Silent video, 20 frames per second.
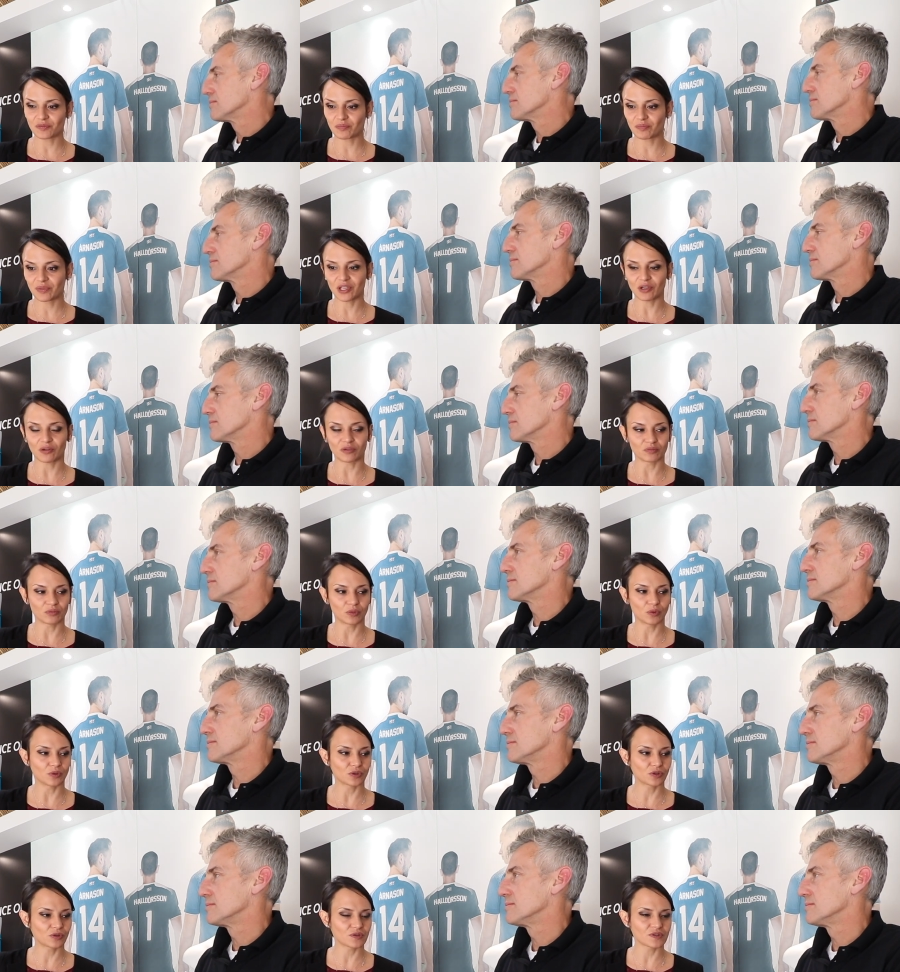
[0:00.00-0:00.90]
Speaker 1: to be on
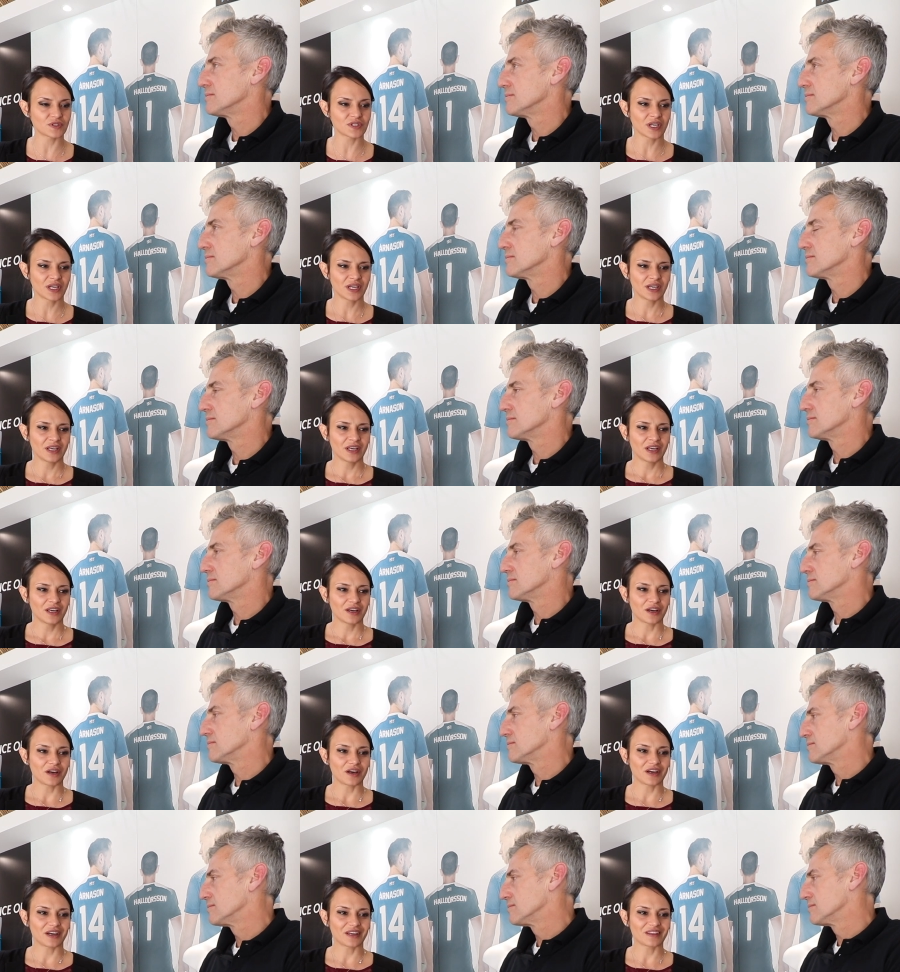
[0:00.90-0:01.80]
board because
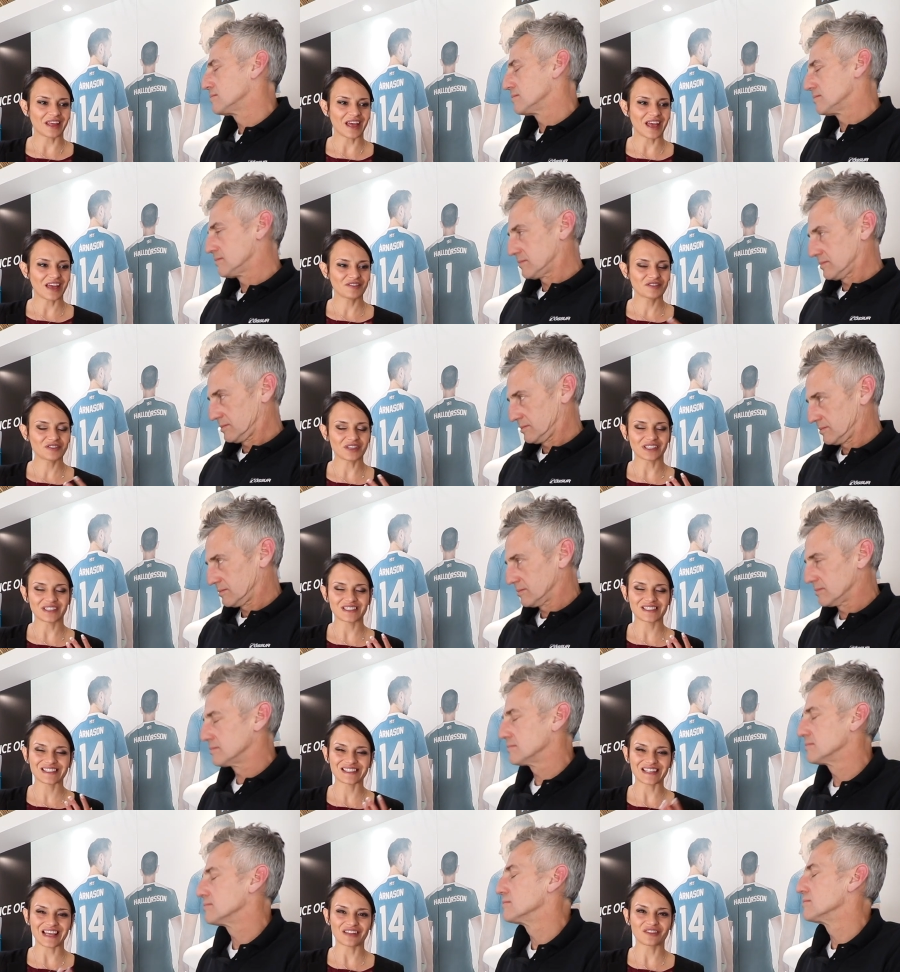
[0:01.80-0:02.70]
they have to
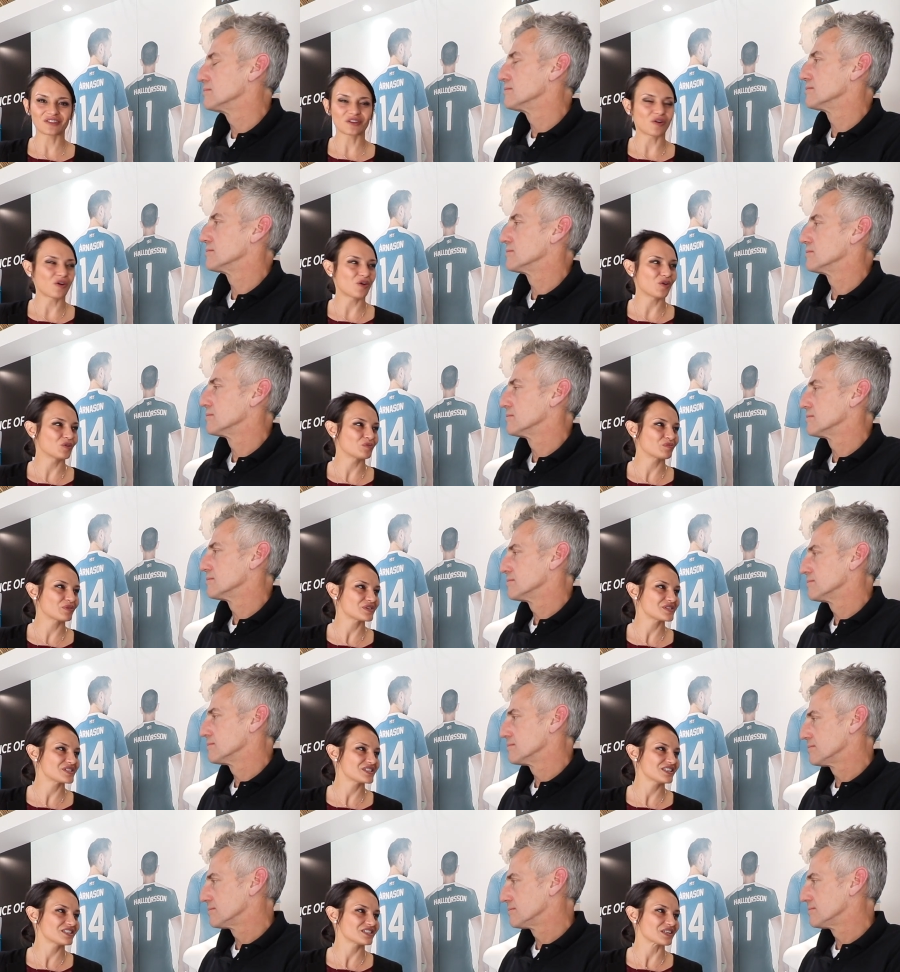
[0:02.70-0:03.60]
understand the whole
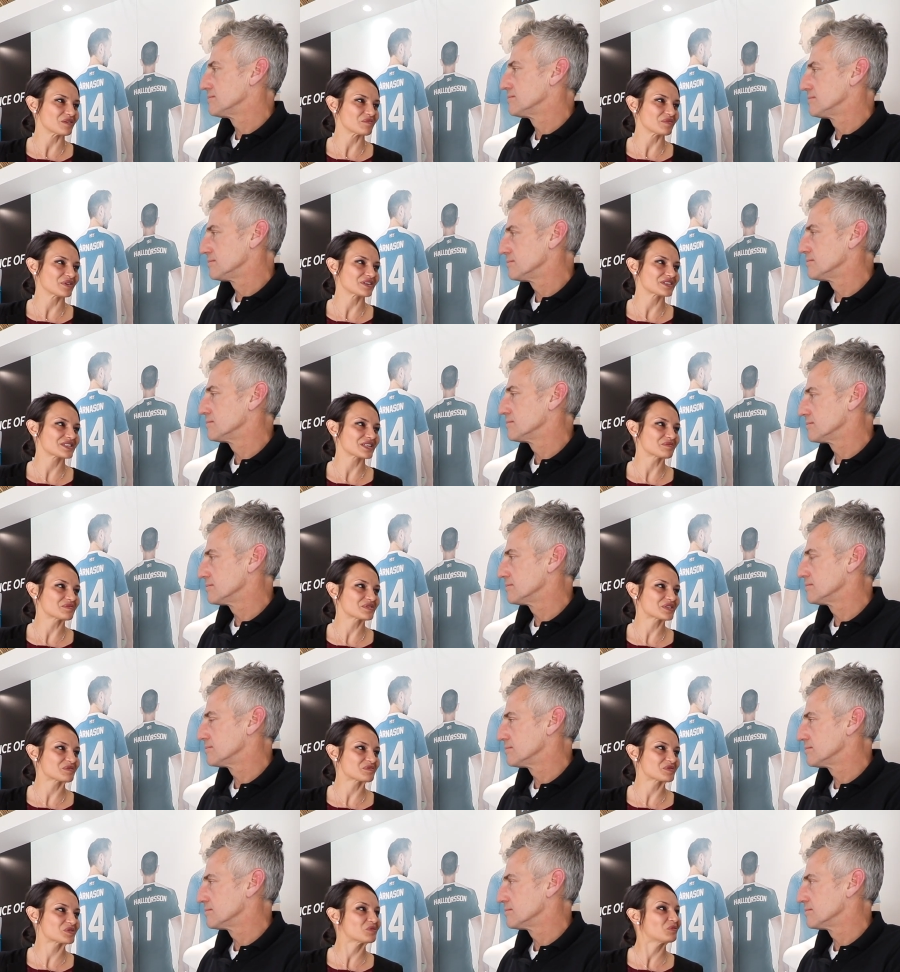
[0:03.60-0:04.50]
procedure. I mean,
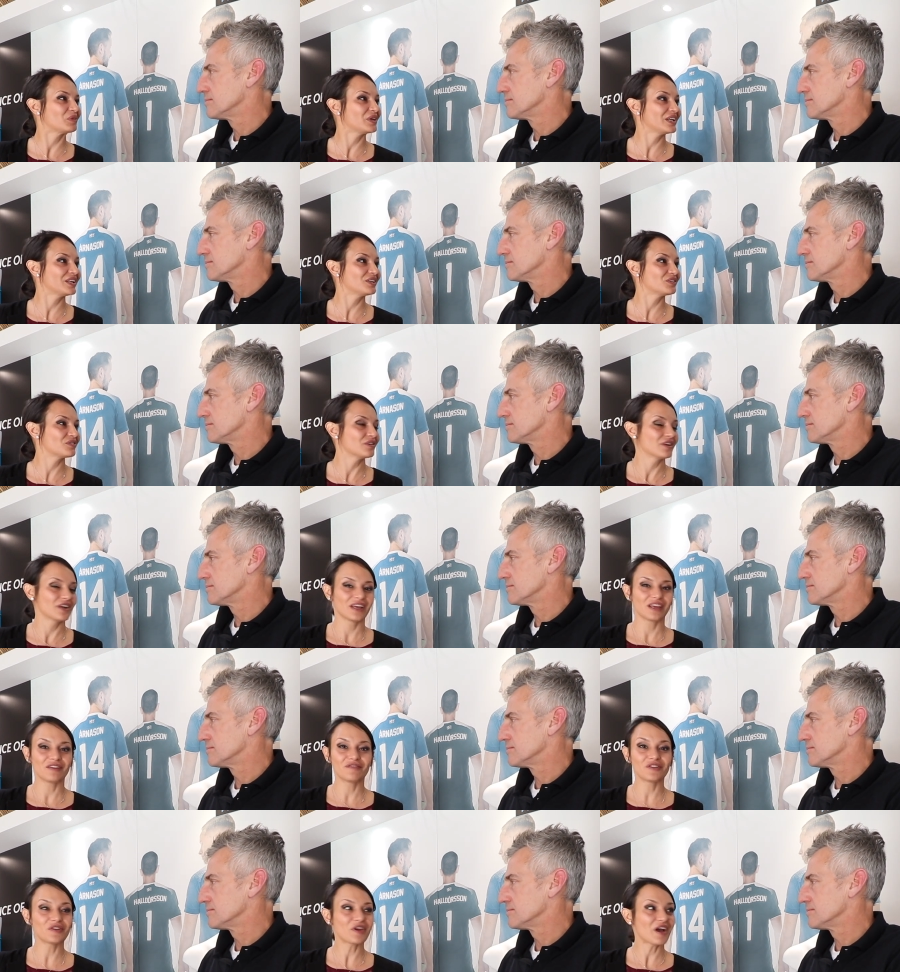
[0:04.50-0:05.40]
sometimes we,
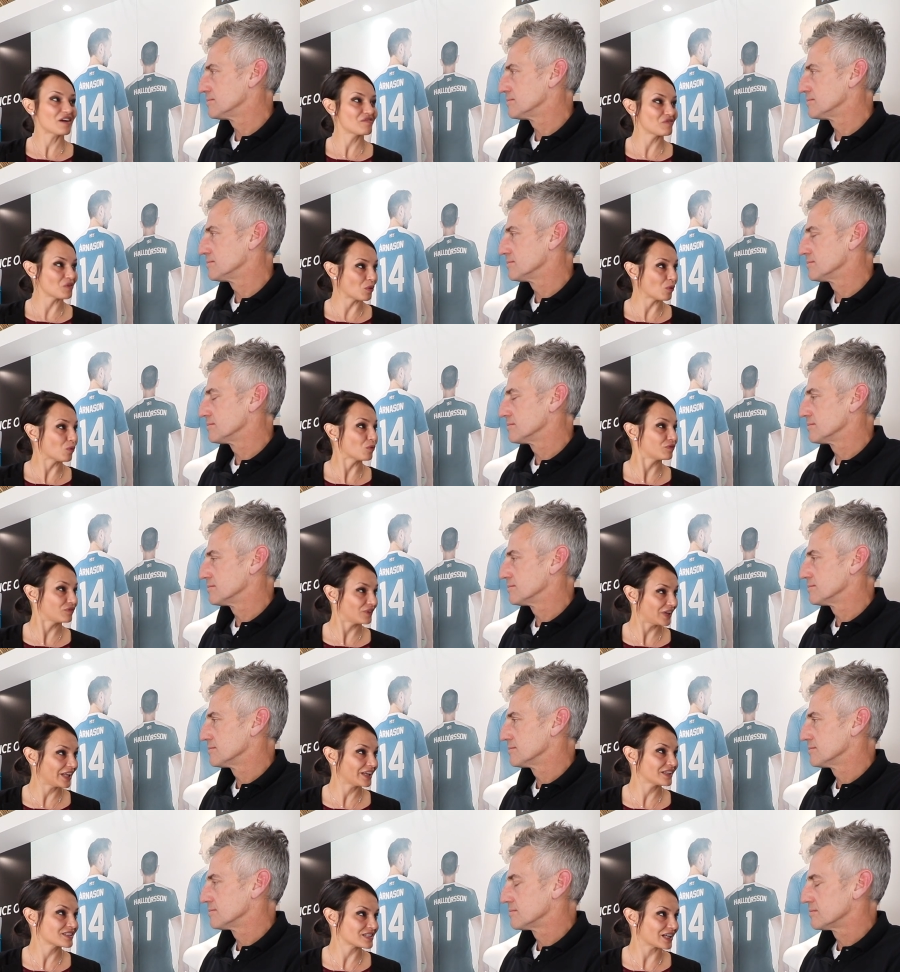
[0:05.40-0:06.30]
if you have an off
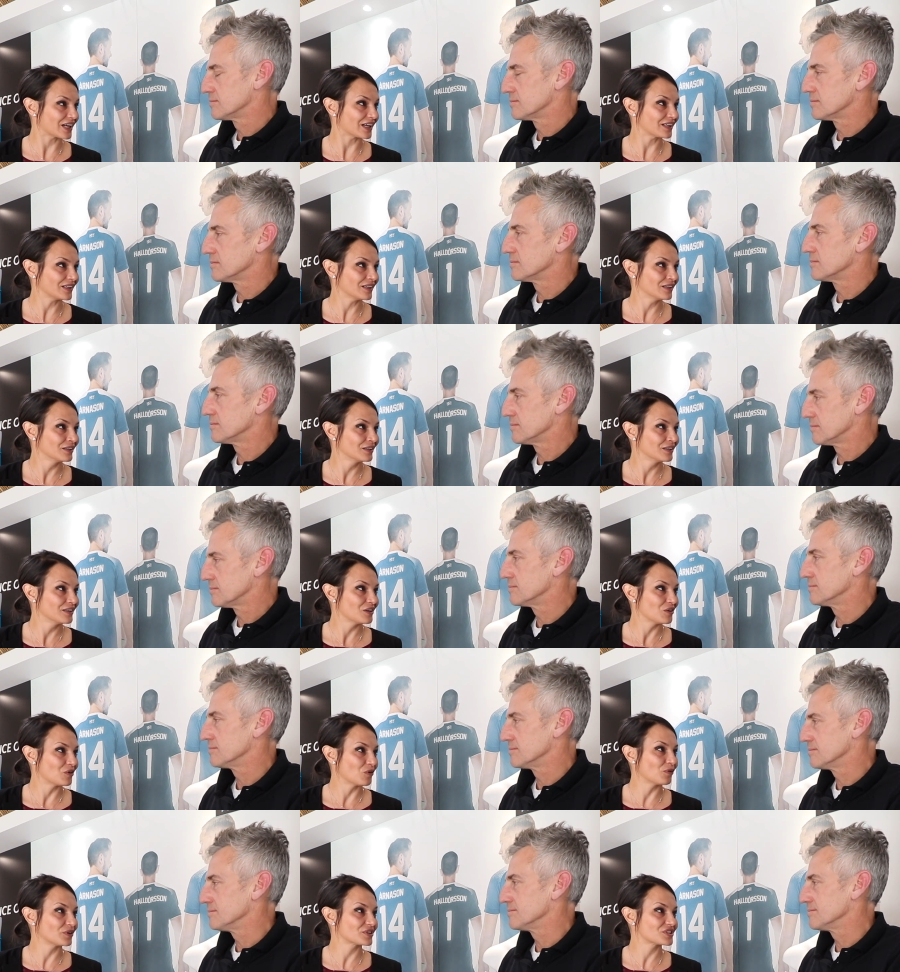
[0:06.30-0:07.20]
leg day,
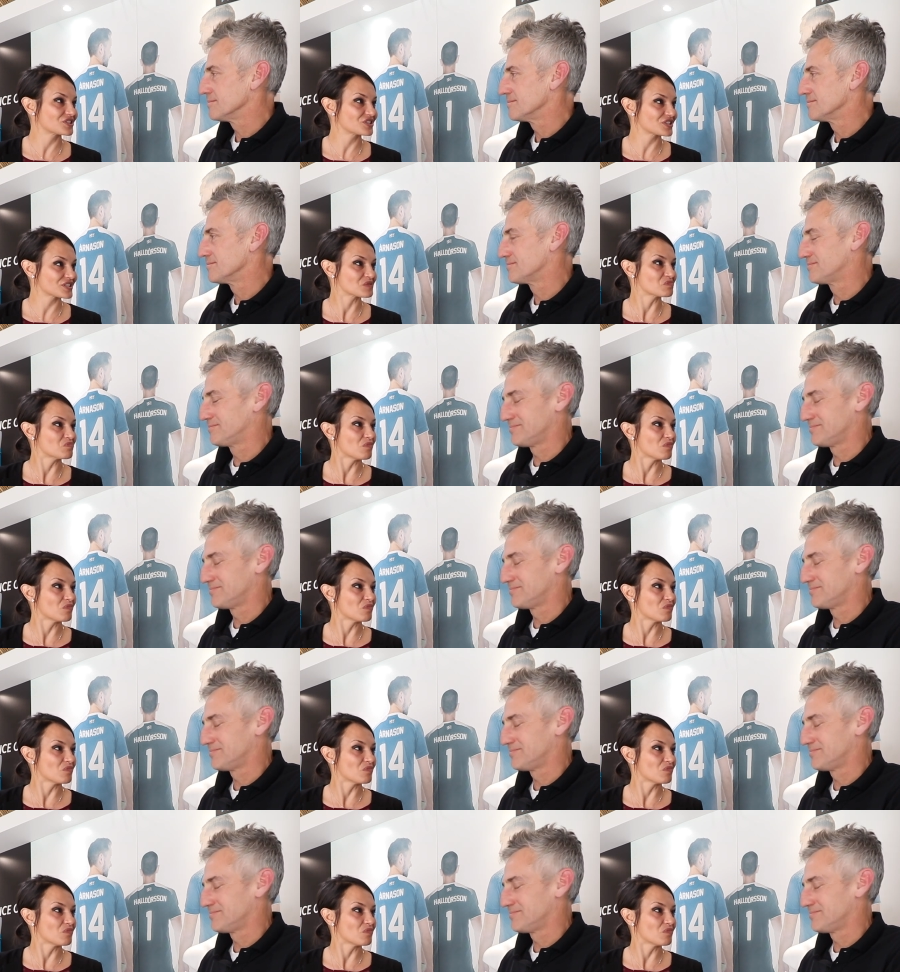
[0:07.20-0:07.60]
mm -mm. or it's mm. just